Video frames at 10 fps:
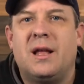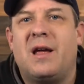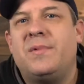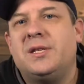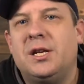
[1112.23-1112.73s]

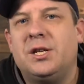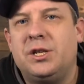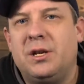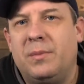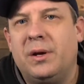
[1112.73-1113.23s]
that I've been
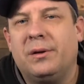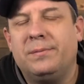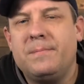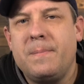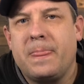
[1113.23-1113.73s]
teaching you to
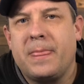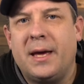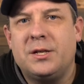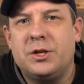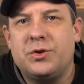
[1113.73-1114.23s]
build
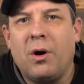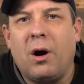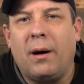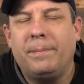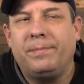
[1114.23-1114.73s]
and to
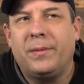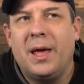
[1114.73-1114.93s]
draw.